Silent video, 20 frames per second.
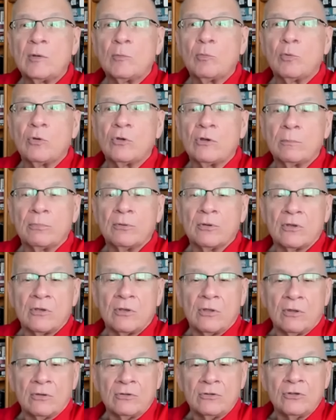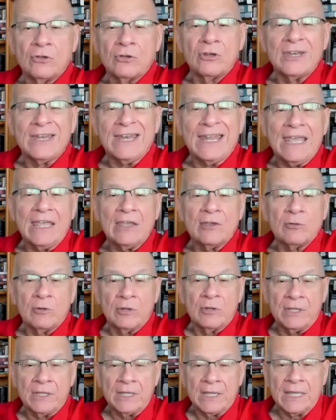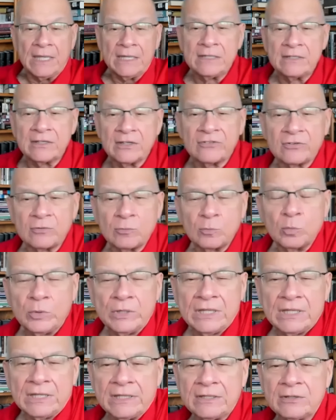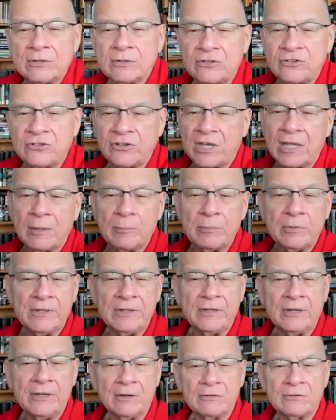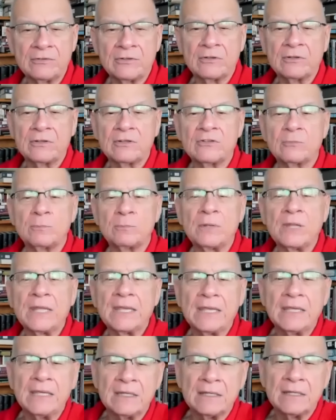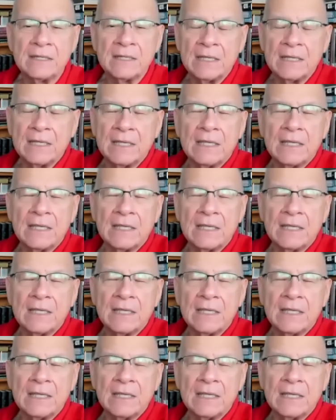wrote a book called Good and Angry, and he does a really good job in there to explain